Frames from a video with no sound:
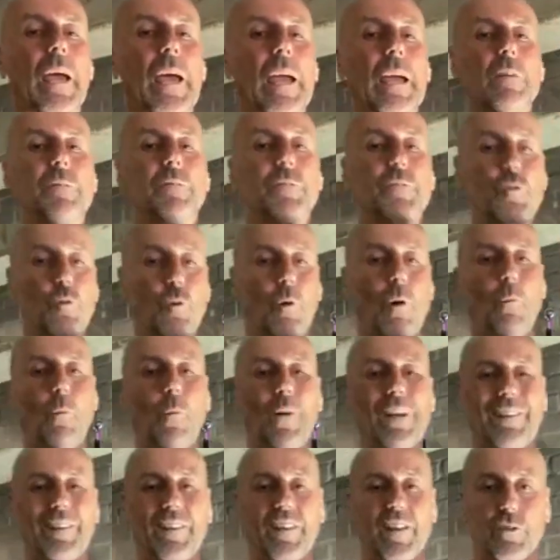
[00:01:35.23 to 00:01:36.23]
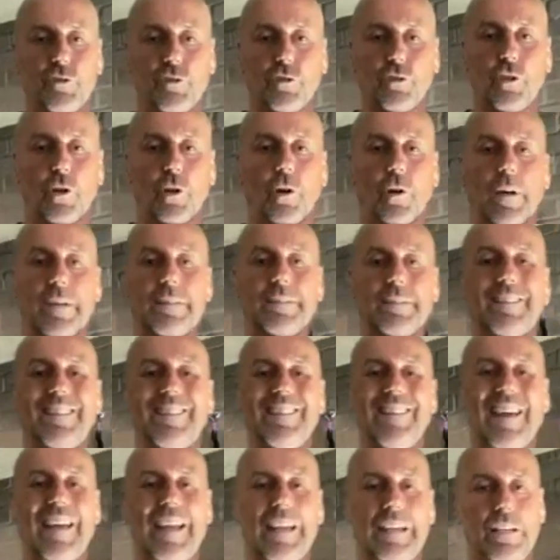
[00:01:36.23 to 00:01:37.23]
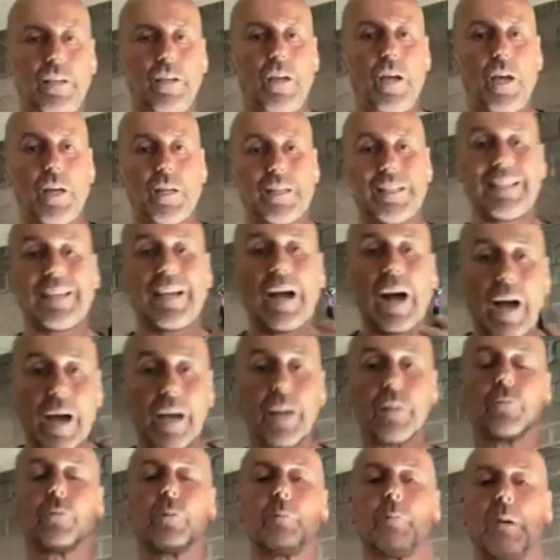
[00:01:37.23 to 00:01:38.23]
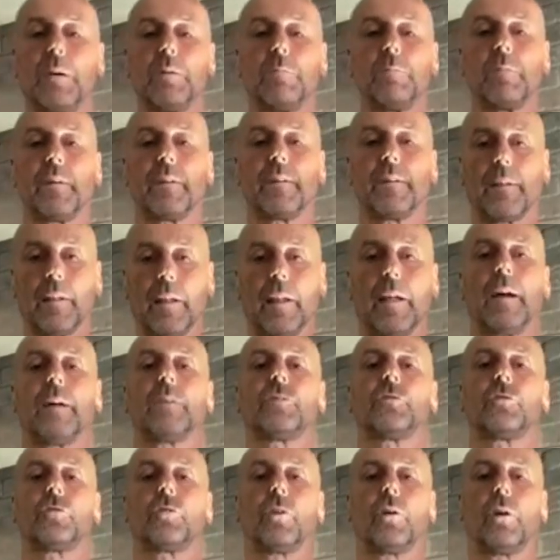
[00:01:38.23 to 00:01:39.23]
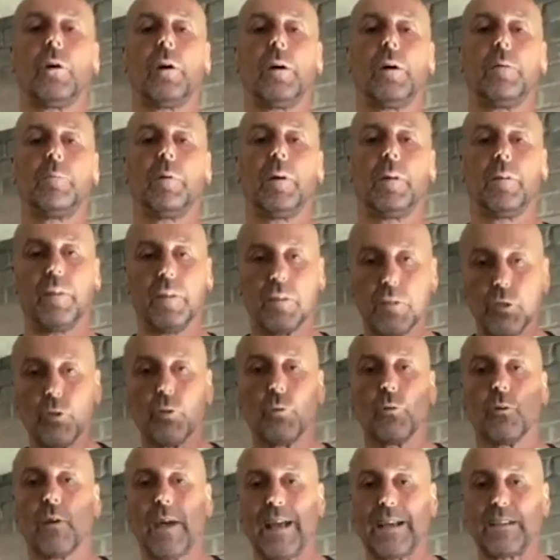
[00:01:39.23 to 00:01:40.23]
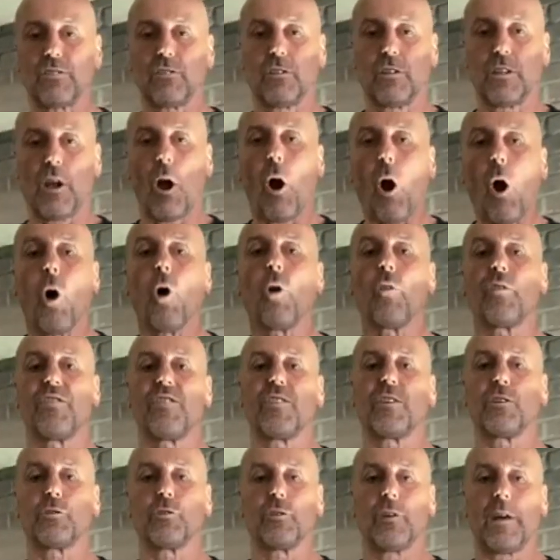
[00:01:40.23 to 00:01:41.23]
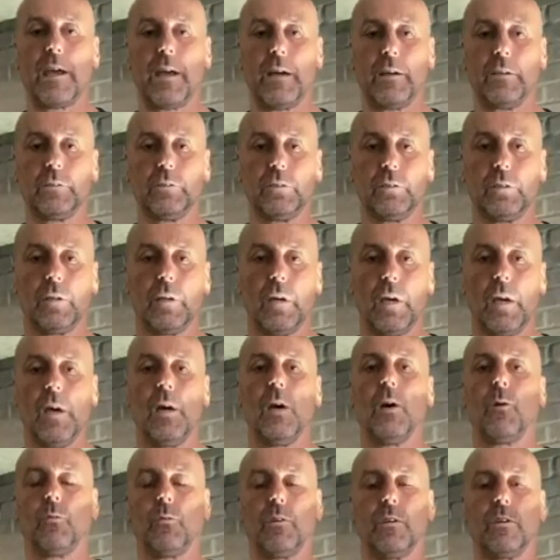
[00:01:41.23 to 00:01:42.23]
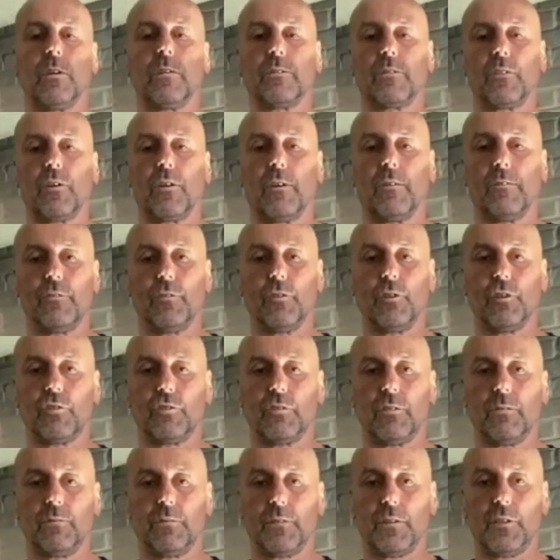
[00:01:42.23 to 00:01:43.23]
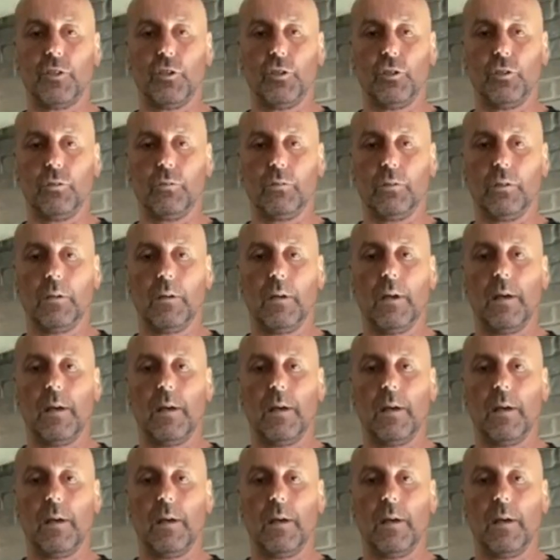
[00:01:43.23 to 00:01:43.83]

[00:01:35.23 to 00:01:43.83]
If you are one of those guys that can't remember the last time that you were actually on the ground, then I've got a version for you.